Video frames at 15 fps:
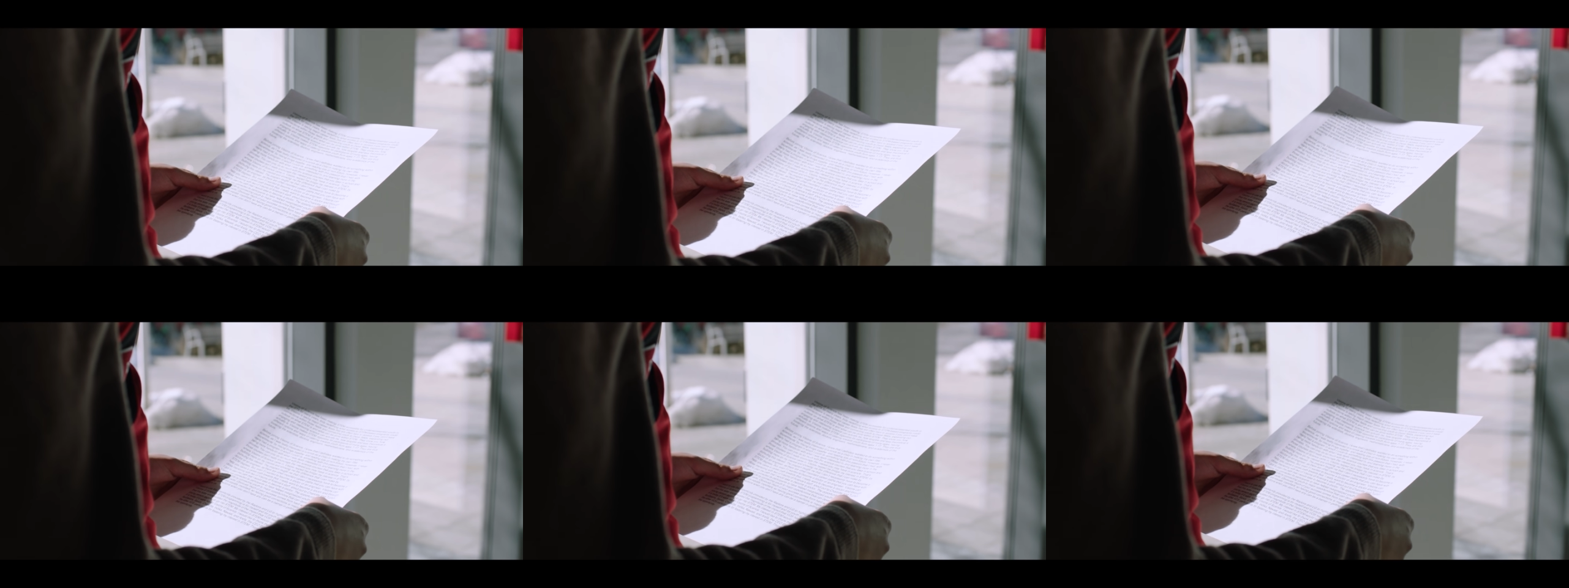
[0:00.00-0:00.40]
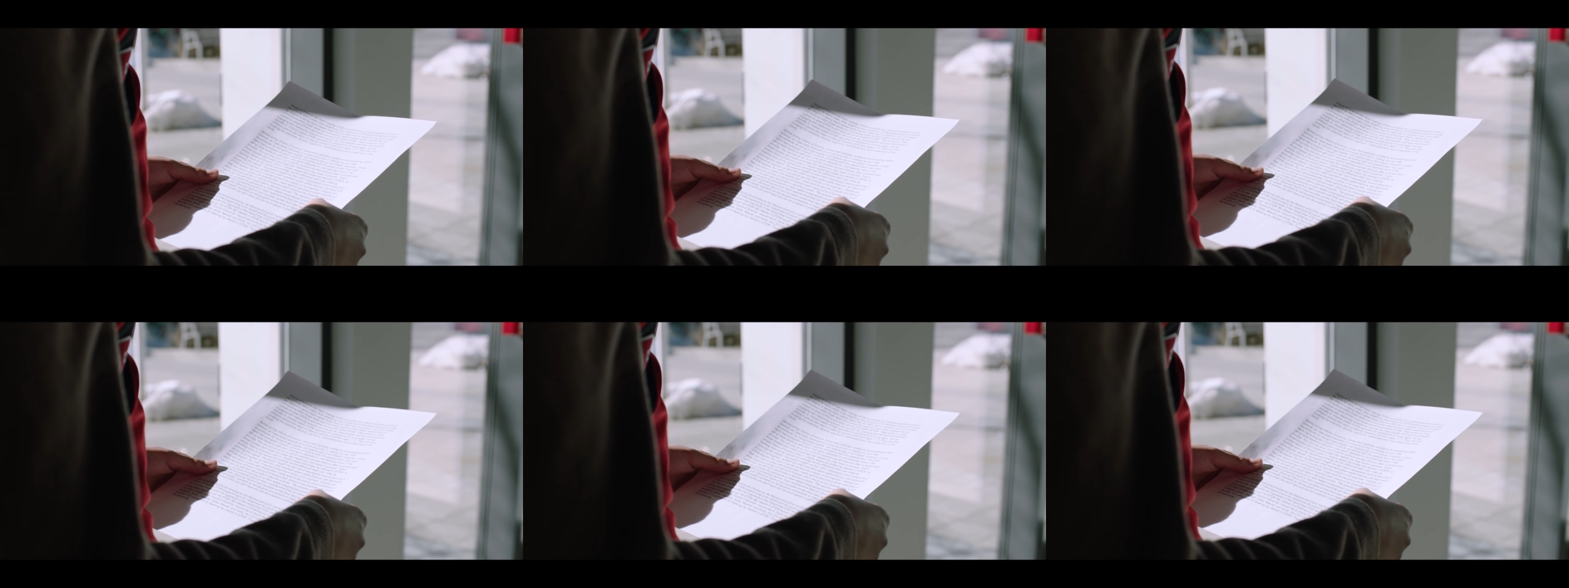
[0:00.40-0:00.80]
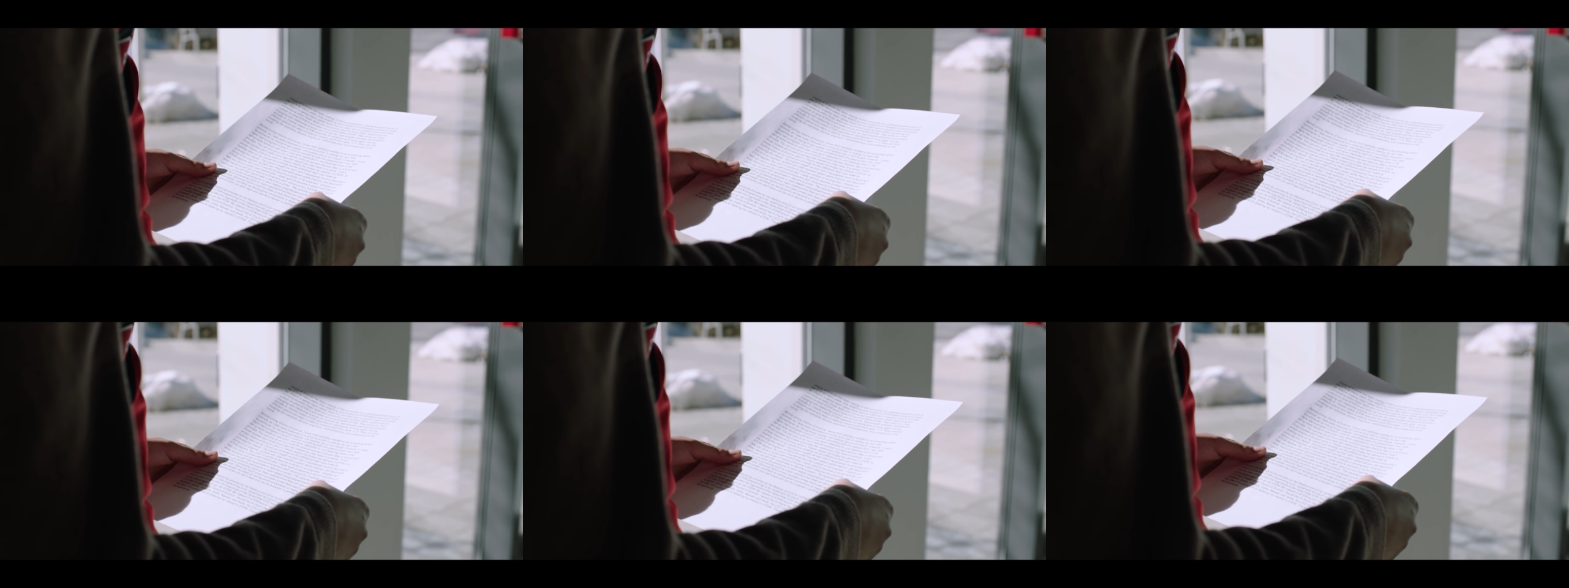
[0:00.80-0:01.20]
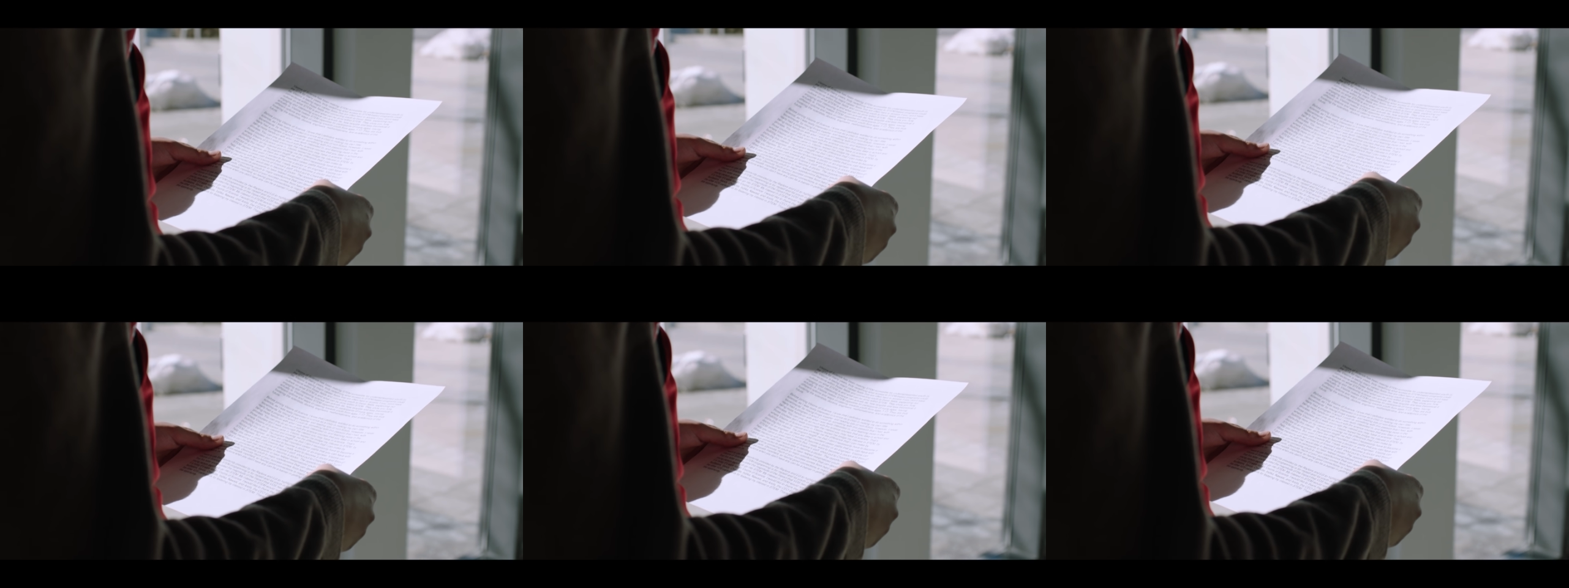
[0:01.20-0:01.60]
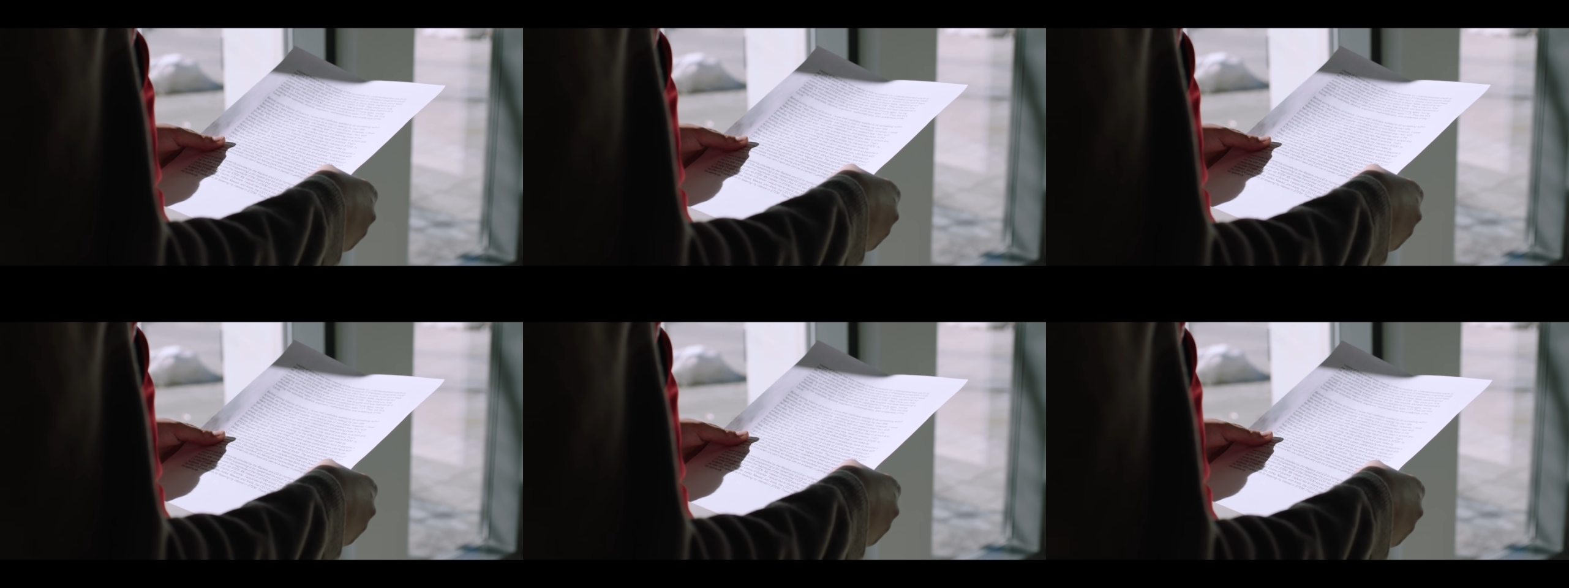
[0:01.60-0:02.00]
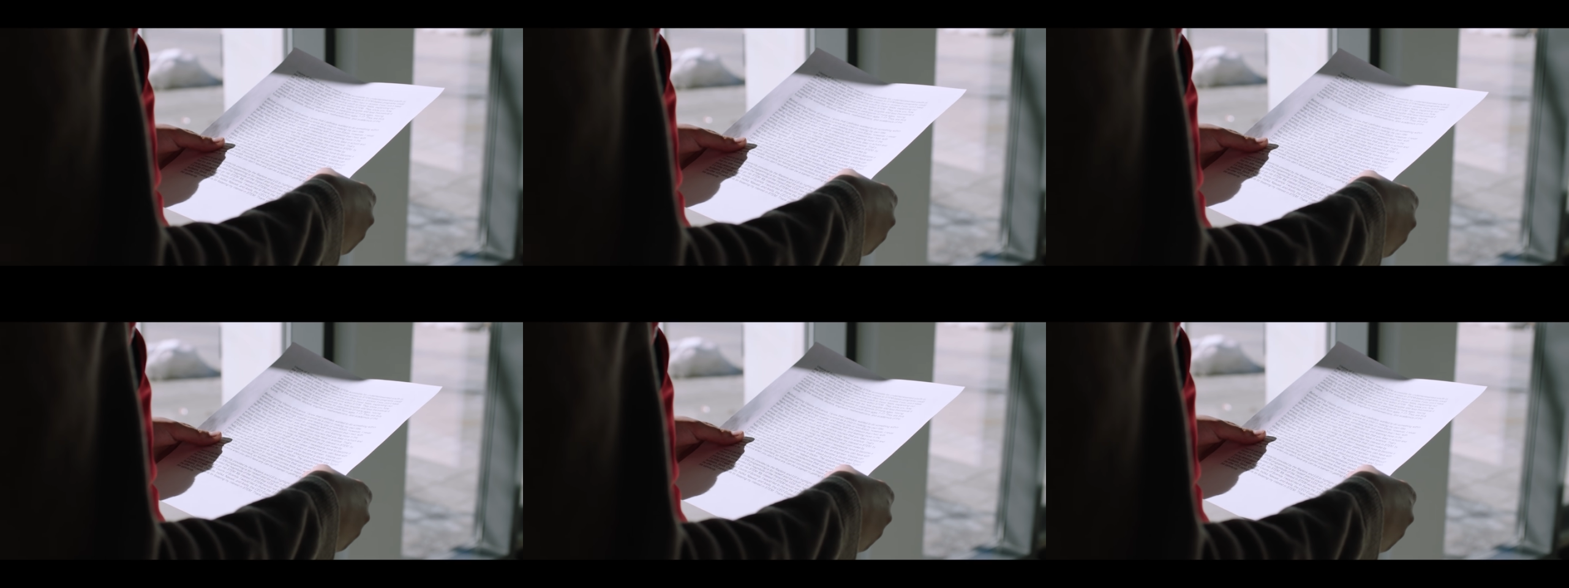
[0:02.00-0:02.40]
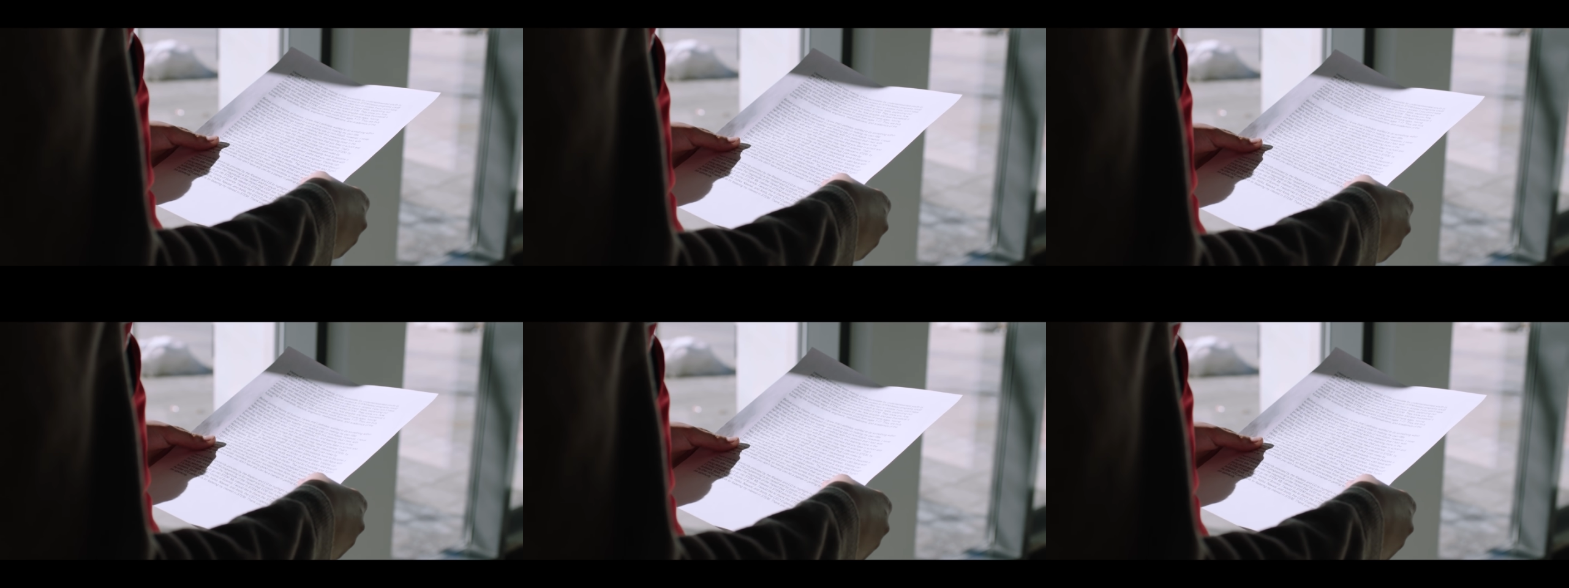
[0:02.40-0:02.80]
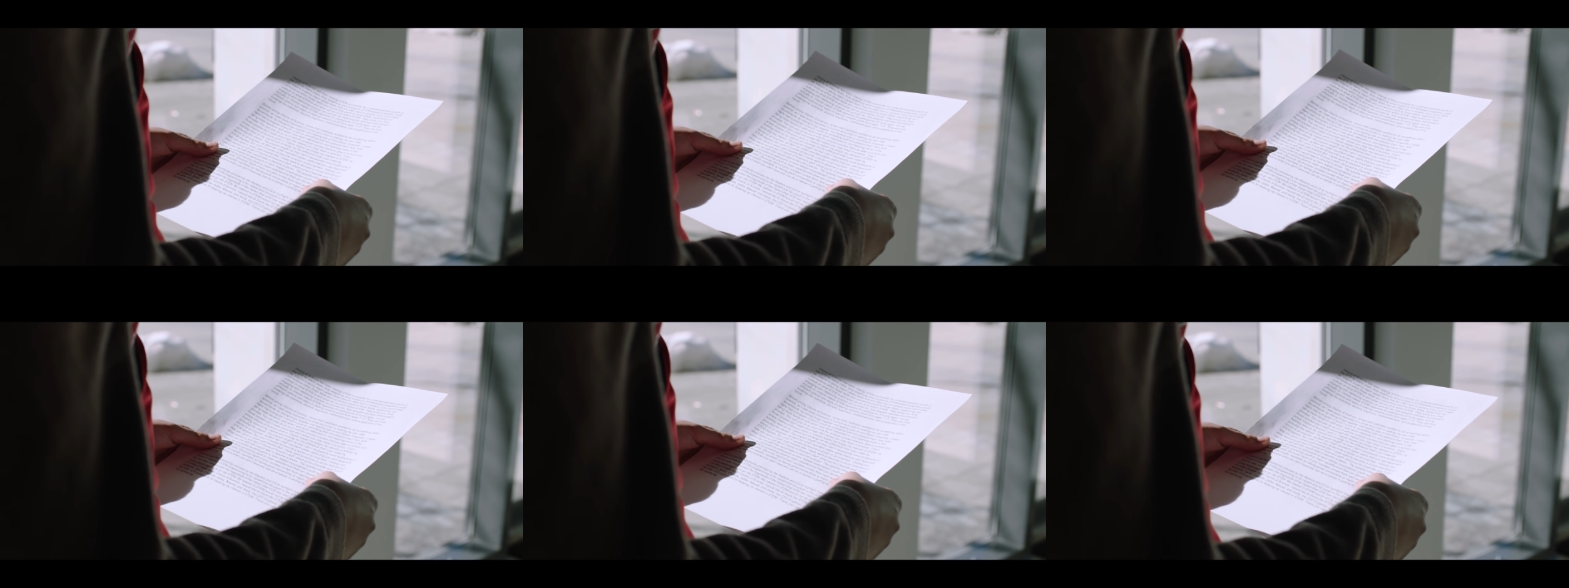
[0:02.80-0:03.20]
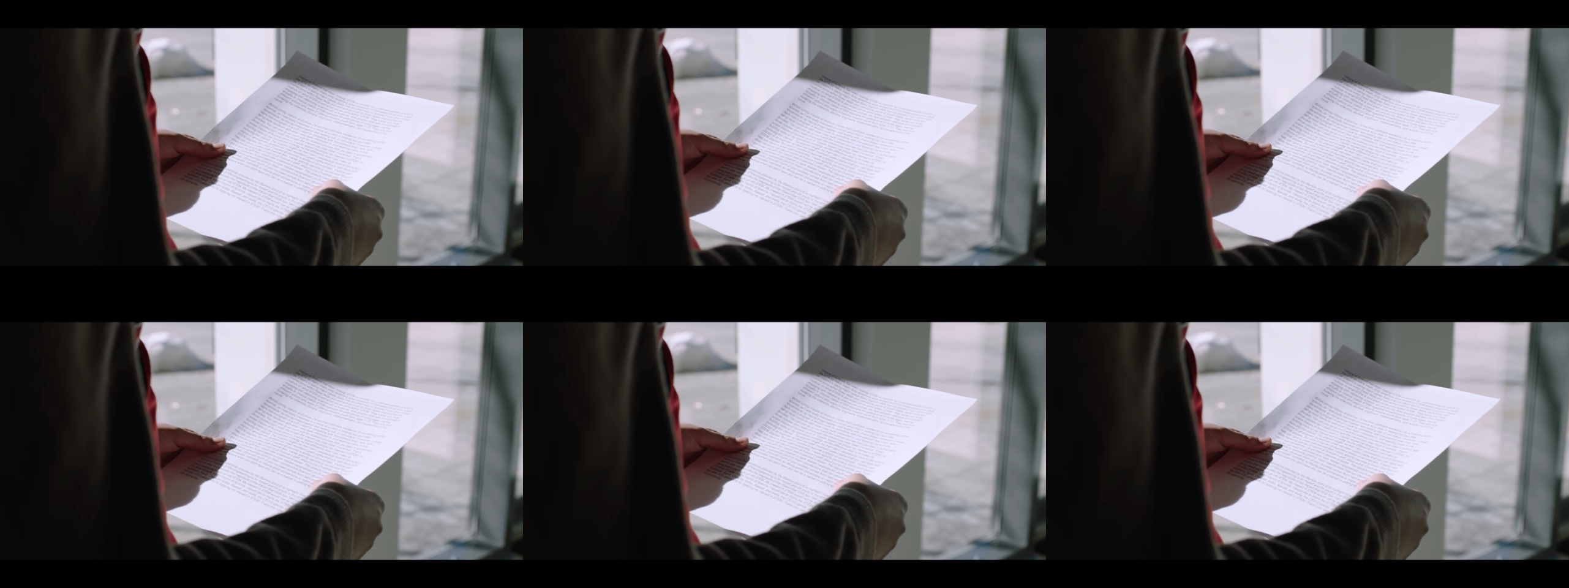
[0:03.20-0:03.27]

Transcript: No face is visible, so there are no lips to read.